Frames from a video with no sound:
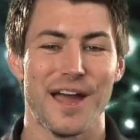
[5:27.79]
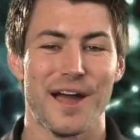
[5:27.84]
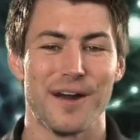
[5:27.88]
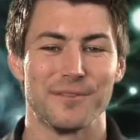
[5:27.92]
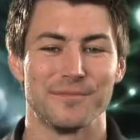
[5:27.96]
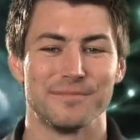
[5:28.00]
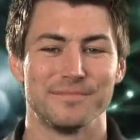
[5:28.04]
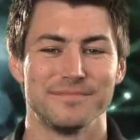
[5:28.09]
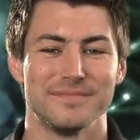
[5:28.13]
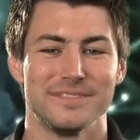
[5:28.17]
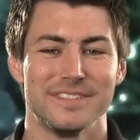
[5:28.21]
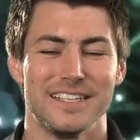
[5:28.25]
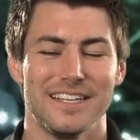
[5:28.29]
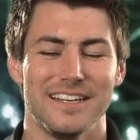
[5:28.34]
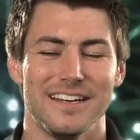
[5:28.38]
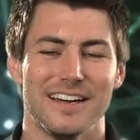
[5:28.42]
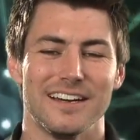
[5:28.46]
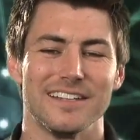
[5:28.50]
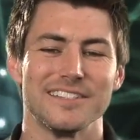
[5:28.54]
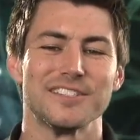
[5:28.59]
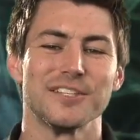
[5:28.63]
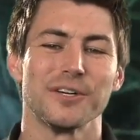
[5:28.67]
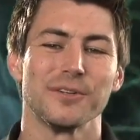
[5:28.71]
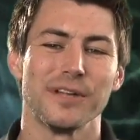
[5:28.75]
now.
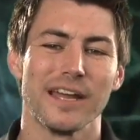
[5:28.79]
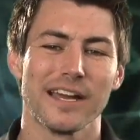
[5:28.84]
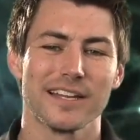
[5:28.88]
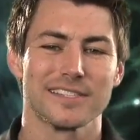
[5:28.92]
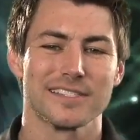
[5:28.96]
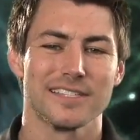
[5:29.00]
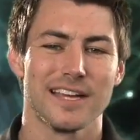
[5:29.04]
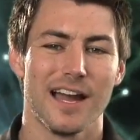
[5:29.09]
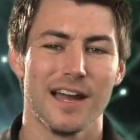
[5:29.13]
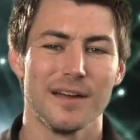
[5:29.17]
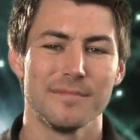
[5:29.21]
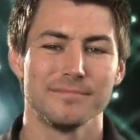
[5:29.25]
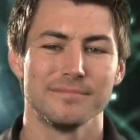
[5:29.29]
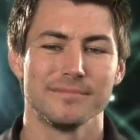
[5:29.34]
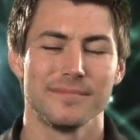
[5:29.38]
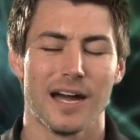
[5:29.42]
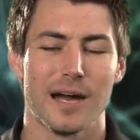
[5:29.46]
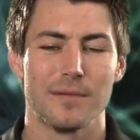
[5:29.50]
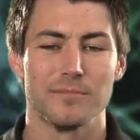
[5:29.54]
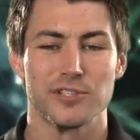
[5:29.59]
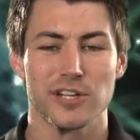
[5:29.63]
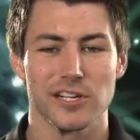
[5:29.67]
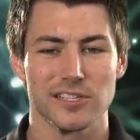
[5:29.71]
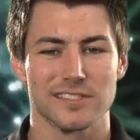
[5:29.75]
Until next time,
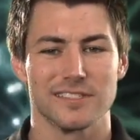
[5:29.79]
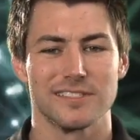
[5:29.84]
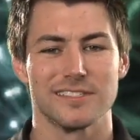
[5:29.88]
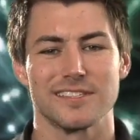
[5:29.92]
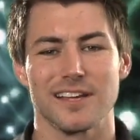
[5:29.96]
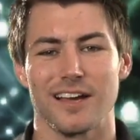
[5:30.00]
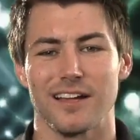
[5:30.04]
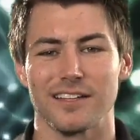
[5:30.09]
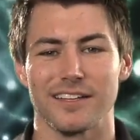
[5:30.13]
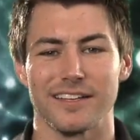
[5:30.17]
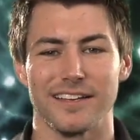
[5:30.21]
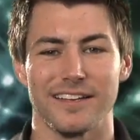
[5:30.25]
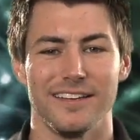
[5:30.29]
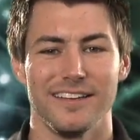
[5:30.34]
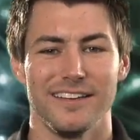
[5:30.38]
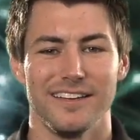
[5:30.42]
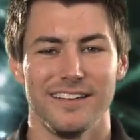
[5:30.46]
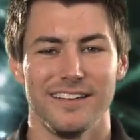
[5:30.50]
I'm Justin Tully.